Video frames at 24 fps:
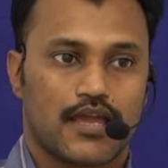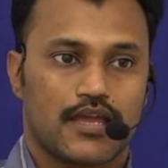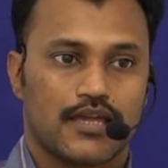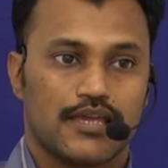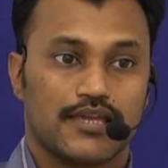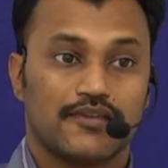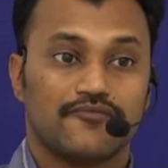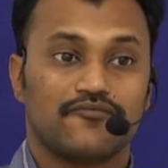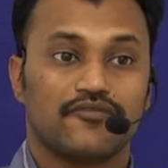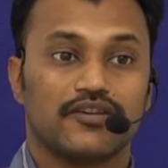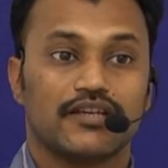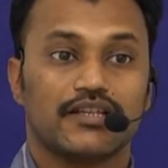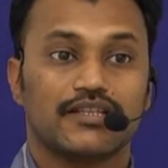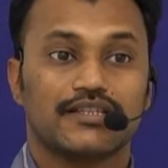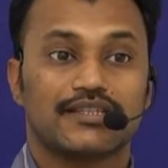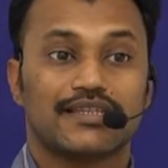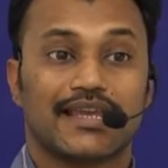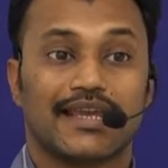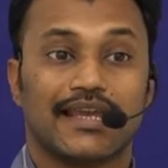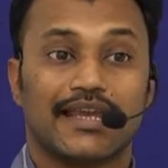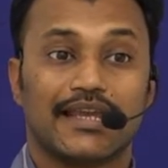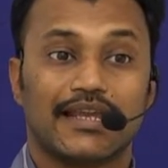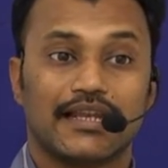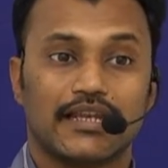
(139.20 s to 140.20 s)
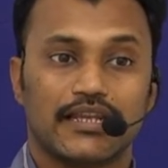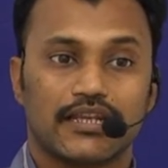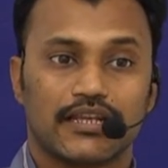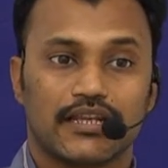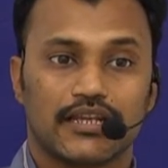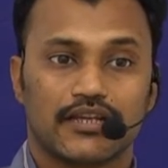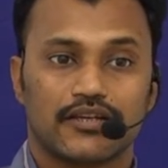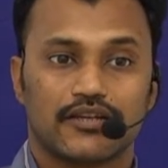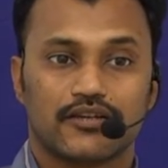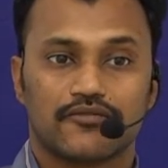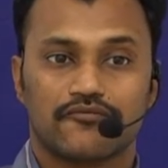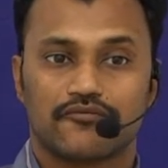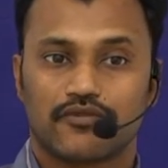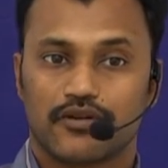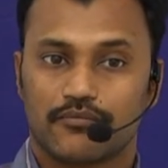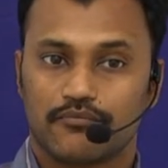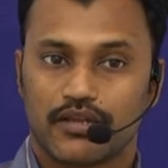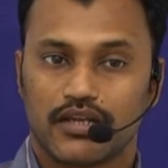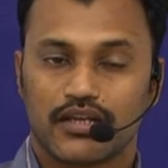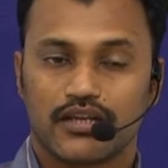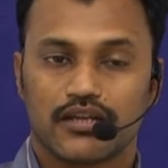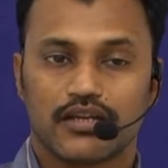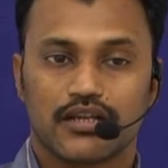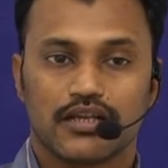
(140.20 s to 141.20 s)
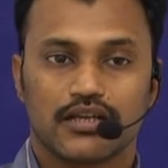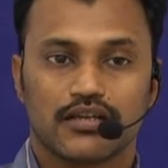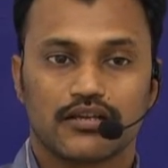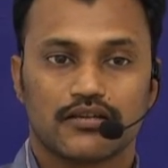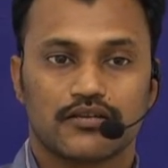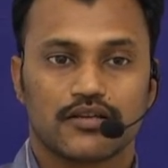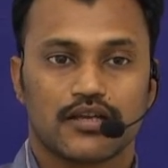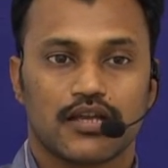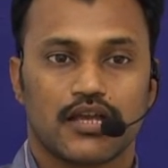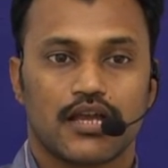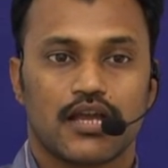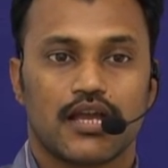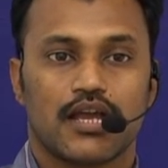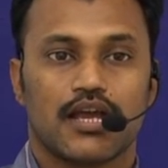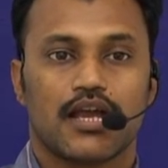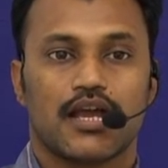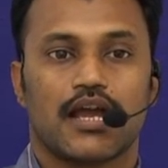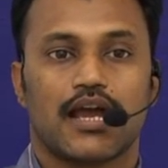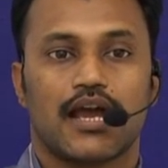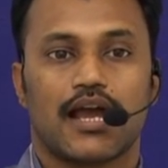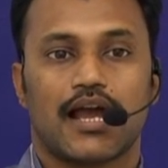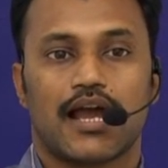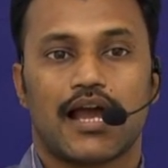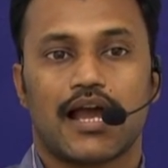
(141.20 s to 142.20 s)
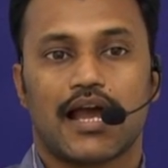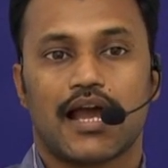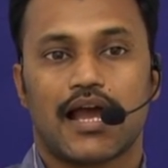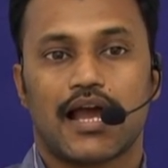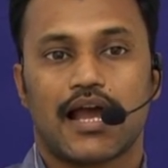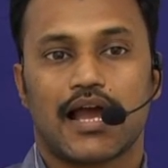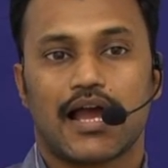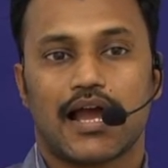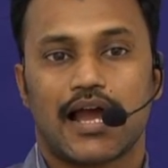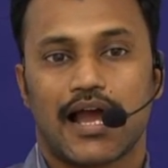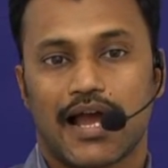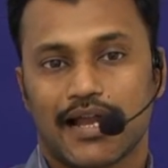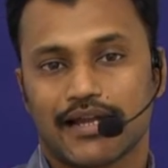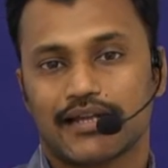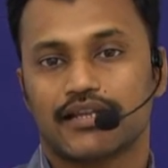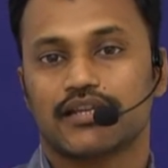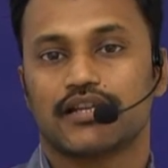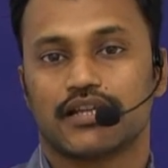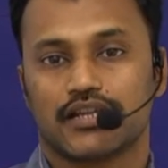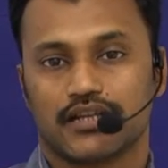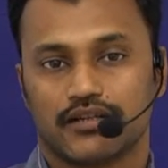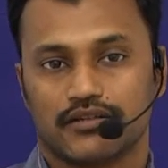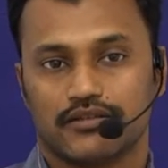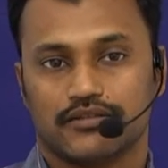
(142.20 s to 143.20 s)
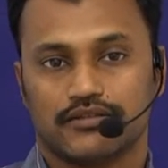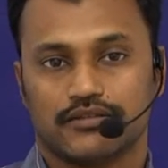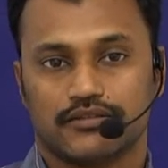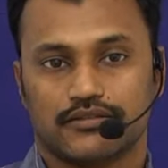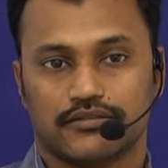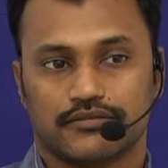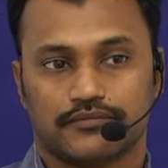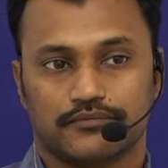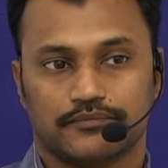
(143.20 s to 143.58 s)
He feels alienated from India and in England.